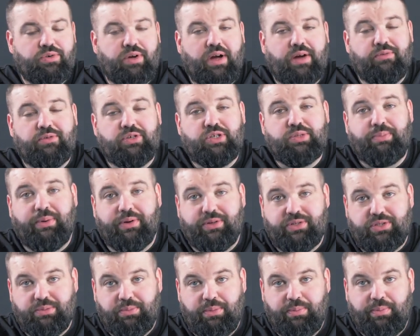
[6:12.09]
a
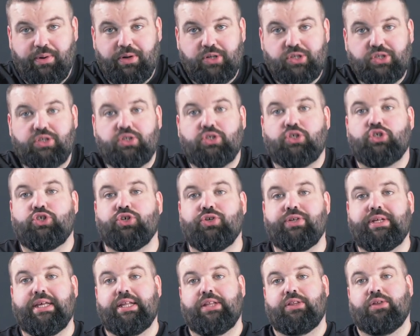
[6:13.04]
responsible person,
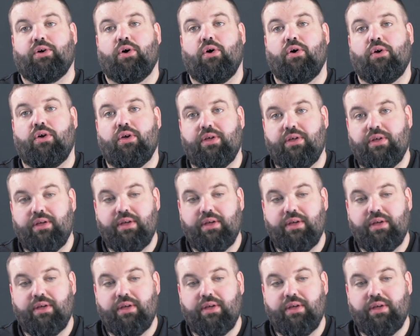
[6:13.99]
should get a dog.